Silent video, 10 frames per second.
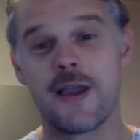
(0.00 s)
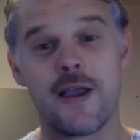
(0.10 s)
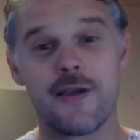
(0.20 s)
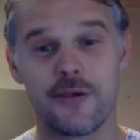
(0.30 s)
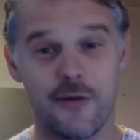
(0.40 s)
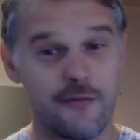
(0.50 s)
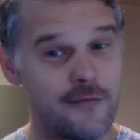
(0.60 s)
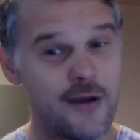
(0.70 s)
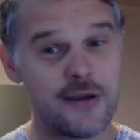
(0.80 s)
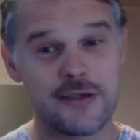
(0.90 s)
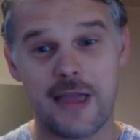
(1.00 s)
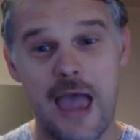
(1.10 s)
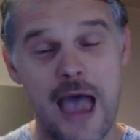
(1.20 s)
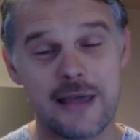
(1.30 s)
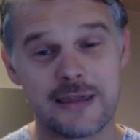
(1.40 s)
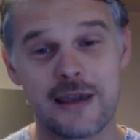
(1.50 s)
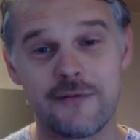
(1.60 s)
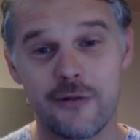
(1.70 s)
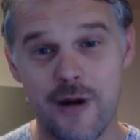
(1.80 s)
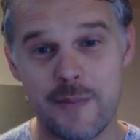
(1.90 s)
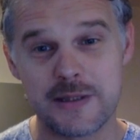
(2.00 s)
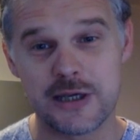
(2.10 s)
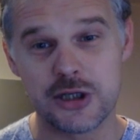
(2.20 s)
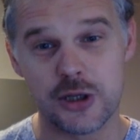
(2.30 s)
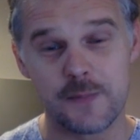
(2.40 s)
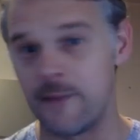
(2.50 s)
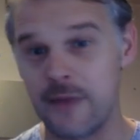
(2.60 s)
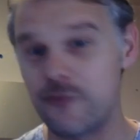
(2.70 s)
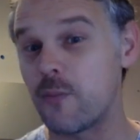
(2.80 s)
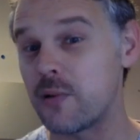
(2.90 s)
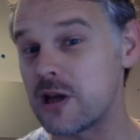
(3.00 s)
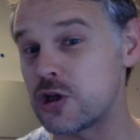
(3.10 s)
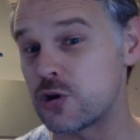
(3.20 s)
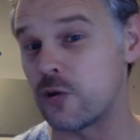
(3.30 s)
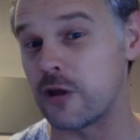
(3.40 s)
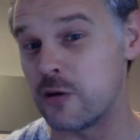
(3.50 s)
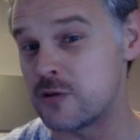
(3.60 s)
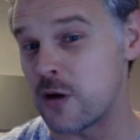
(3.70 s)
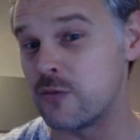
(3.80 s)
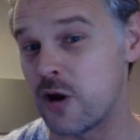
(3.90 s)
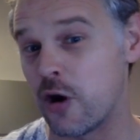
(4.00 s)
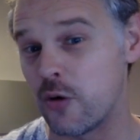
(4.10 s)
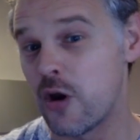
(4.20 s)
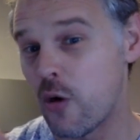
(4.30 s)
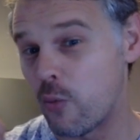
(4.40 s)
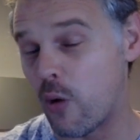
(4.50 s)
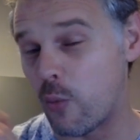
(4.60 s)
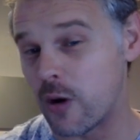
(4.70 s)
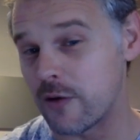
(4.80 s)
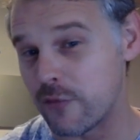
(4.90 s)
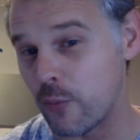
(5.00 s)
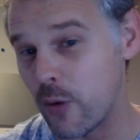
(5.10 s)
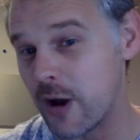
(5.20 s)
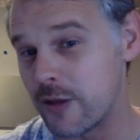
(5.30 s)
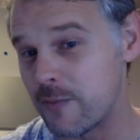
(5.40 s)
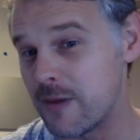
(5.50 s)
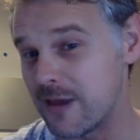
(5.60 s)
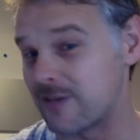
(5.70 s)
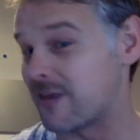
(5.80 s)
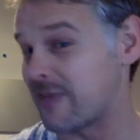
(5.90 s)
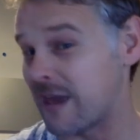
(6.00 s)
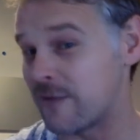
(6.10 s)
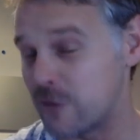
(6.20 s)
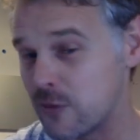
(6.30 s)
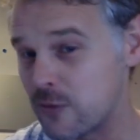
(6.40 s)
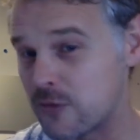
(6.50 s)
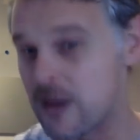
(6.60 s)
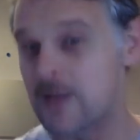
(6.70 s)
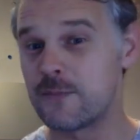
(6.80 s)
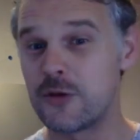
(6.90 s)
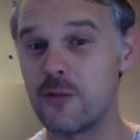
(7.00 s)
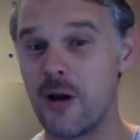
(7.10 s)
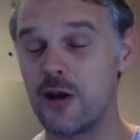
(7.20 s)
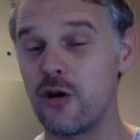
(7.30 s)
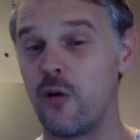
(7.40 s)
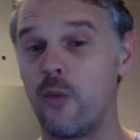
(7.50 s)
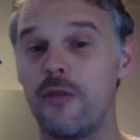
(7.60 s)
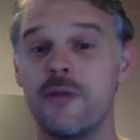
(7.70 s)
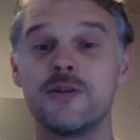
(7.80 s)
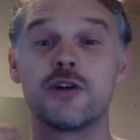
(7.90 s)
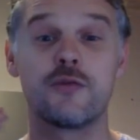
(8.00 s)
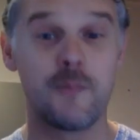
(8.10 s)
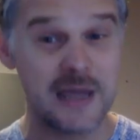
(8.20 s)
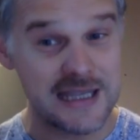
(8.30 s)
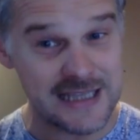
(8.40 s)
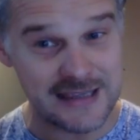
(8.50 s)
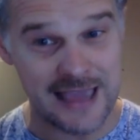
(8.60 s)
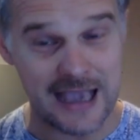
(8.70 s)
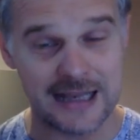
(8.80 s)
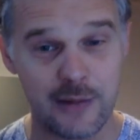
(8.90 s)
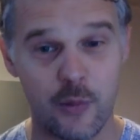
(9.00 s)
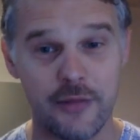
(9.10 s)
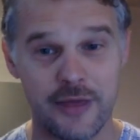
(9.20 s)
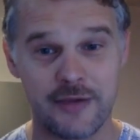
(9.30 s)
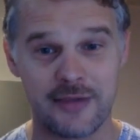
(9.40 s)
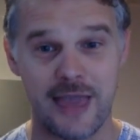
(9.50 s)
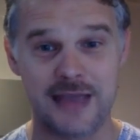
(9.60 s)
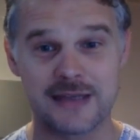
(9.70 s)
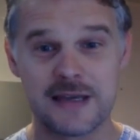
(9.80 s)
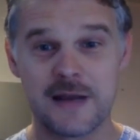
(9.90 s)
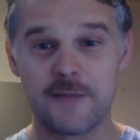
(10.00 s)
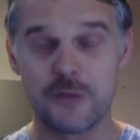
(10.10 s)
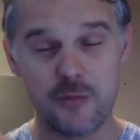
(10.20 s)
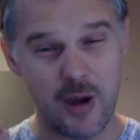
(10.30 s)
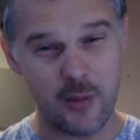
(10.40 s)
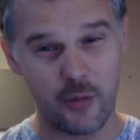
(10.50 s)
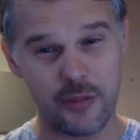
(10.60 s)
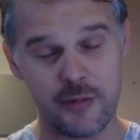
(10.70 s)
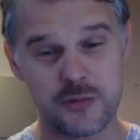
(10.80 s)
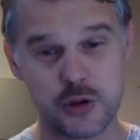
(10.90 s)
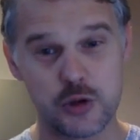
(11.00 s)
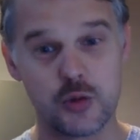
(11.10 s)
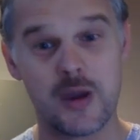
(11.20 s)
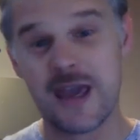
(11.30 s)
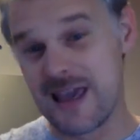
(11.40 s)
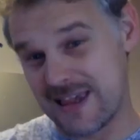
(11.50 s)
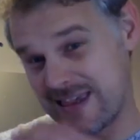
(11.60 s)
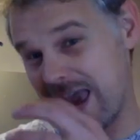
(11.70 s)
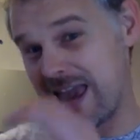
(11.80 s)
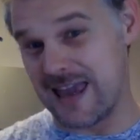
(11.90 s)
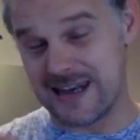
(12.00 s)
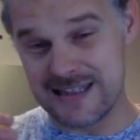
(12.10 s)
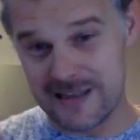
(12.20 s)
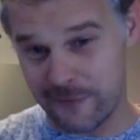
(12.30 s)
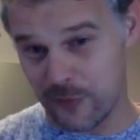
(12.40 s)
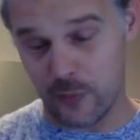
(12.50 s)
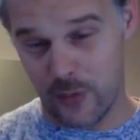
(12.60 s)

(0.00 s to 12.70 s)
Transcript: So first, asking for repetition. If you're pretty sure that you don't know what one of the words means that they have used, you might not want them to repeat exactly what they said. You might want them to say it in a different